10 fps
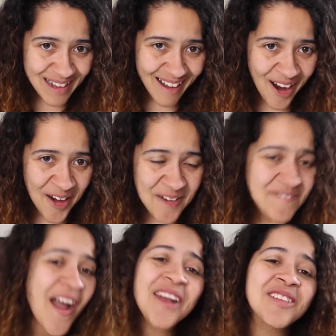Our
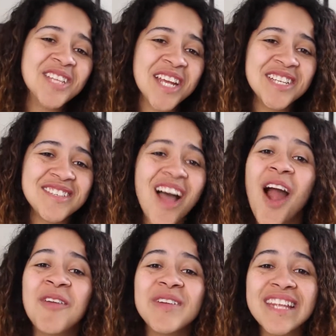final changes
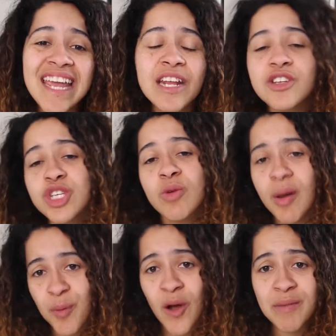are related to
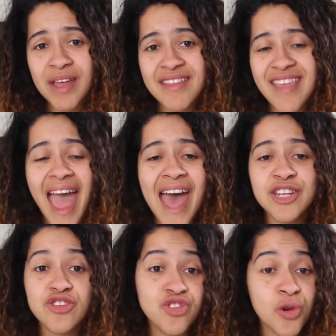appointments
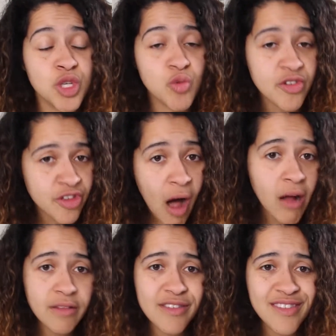and search
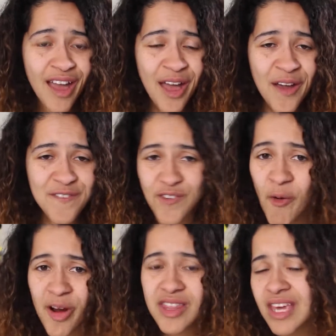results.
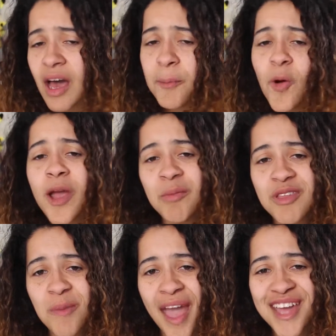For the
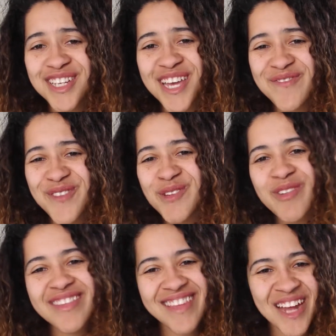appointments page, if you
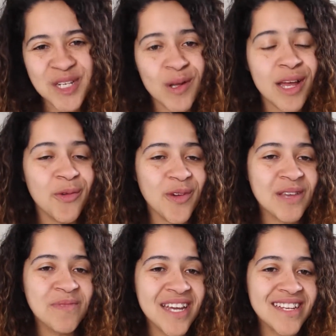reschedule a
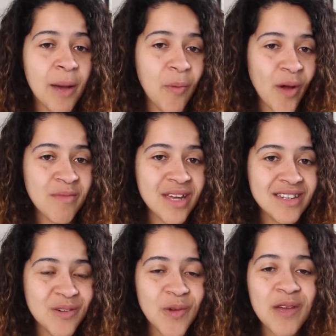repeat
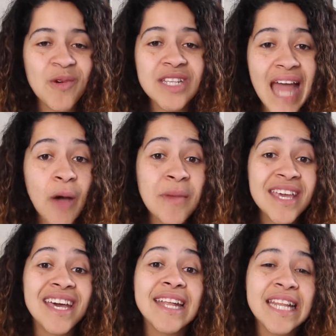appointment, we will now make
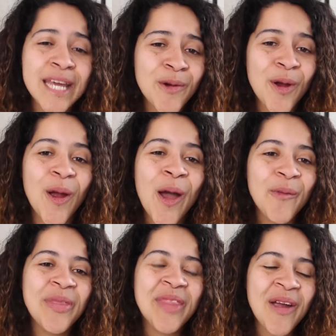it clearer
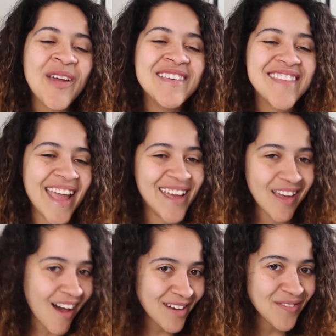when there is a
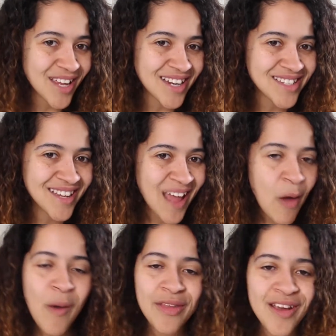conflict.
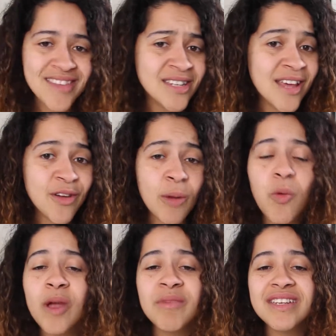Whether it's another
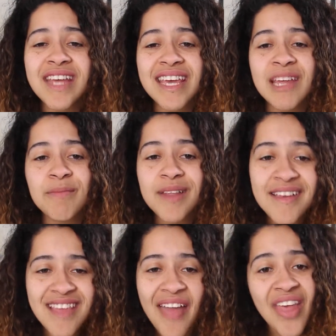appointment taking
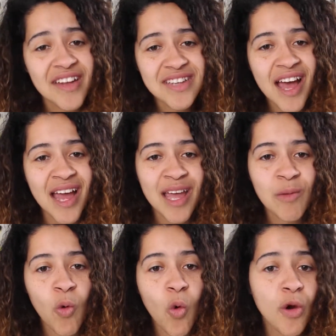place at that
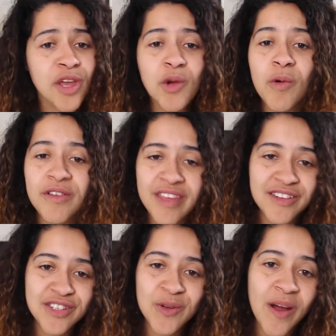time or you were
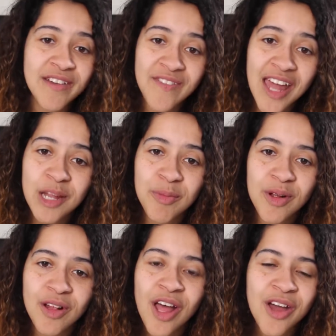set to
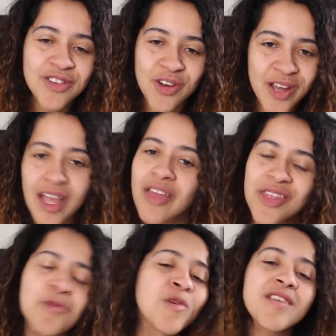unavailable during
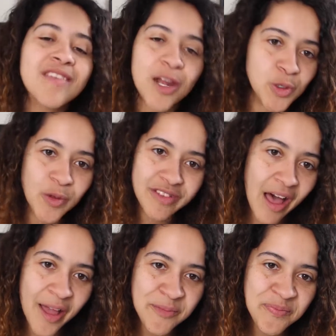the rescheduled
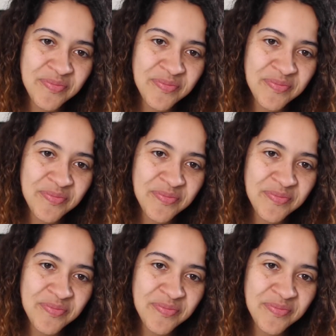time.